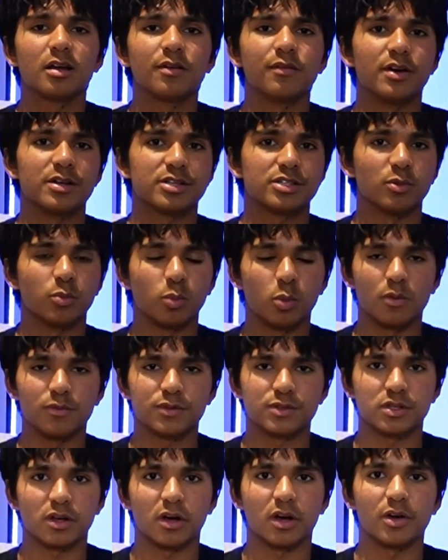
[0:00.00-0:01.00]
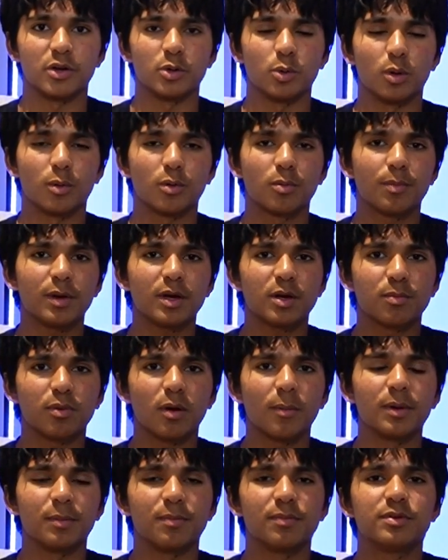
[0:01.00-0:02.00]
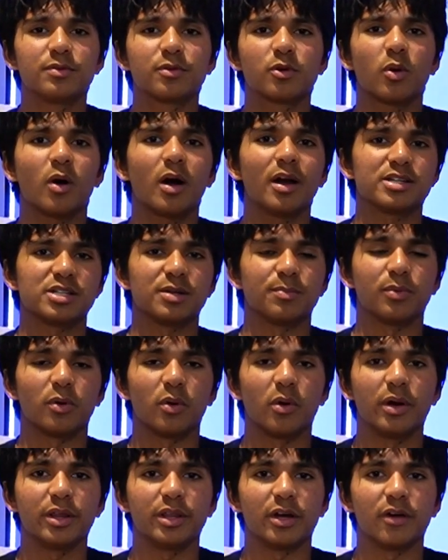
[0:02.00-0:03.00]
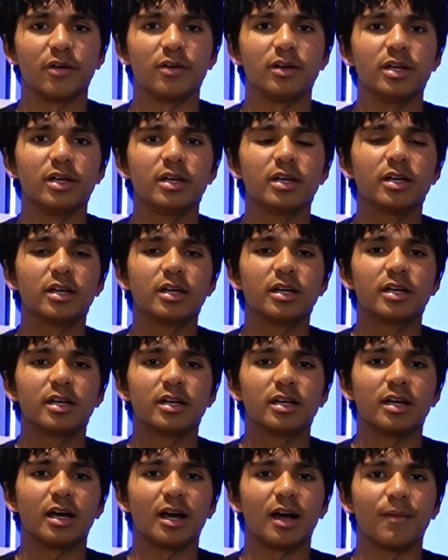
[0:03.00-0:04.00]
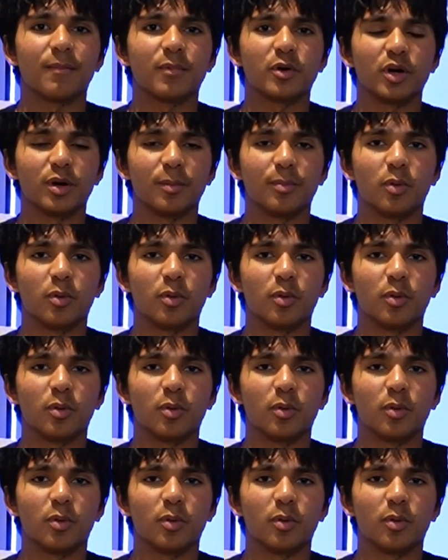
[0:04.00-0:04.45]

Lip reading: versus a Wolves side who are probably quite disappointed. They only got a